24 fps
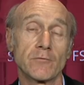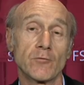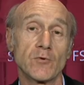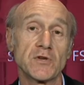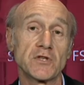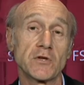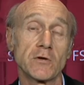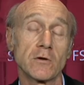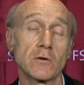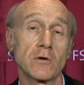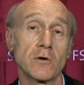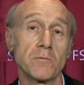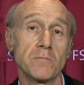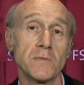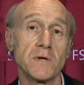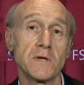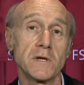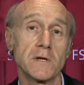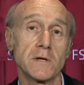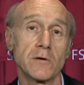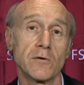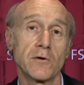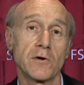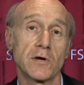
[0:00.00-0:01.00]
regional
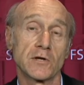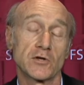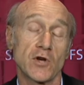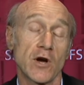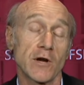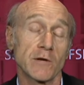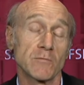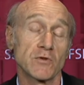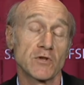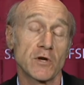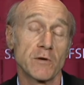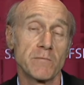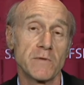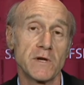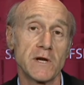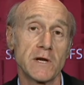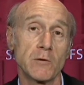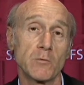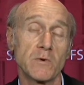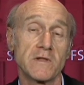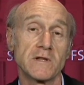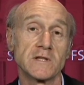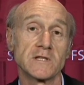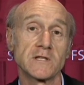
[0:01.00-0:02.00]
community or autonomous
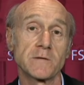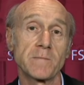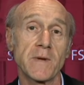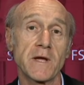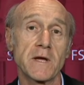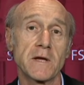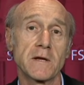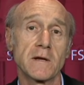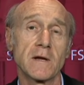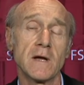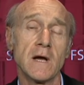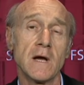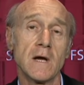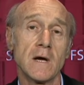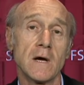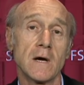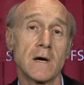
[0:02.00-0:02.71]
community within Spain,